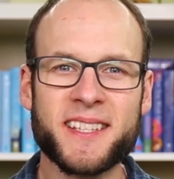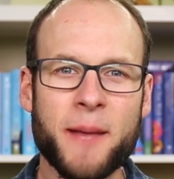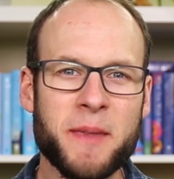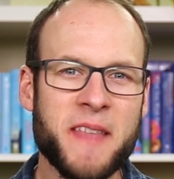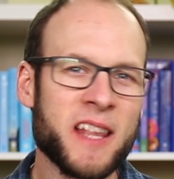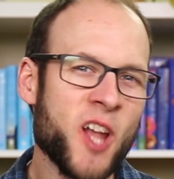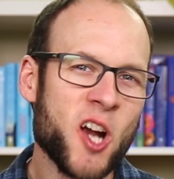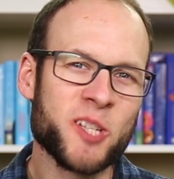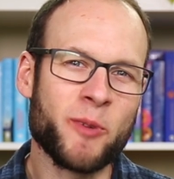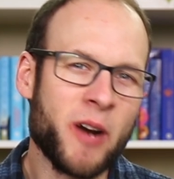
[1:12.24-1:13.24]
is something that
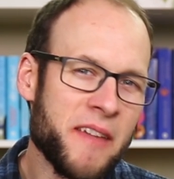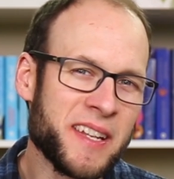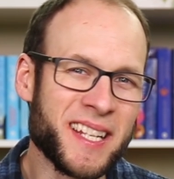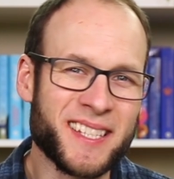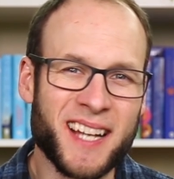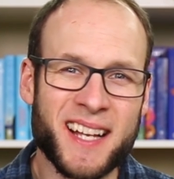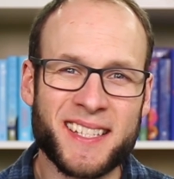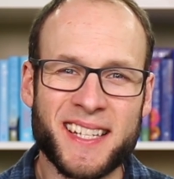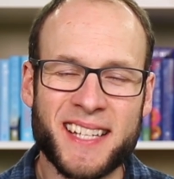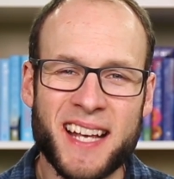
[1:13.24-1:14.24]
Lars Moravy
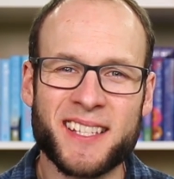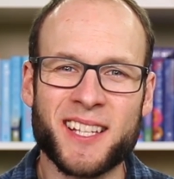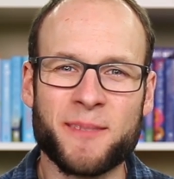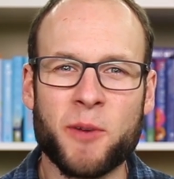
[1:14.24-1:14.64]
discussed in Tesla's